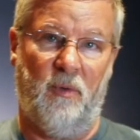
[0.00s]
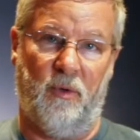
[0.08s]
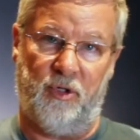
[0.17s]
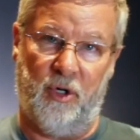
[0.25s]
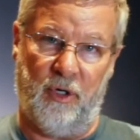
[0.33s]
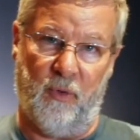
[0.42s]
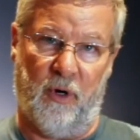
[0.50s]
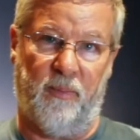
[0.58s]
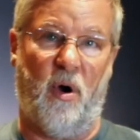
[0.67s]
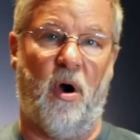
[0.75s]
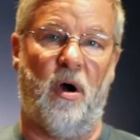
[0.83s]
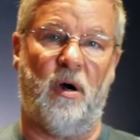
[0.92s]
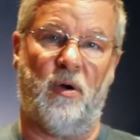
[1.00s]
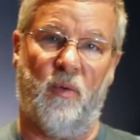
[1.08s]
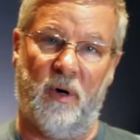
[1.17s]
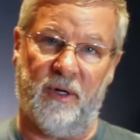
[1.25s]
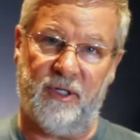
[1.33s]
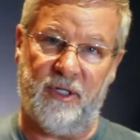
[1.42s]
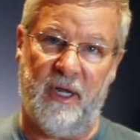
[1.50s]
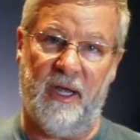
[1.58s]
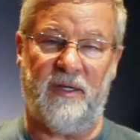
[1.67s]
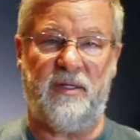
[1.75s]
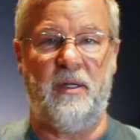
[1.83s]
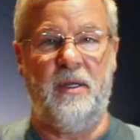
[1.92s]
show you where to park, where to
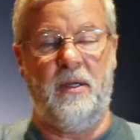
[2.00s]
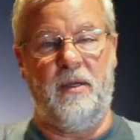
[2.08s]
sit,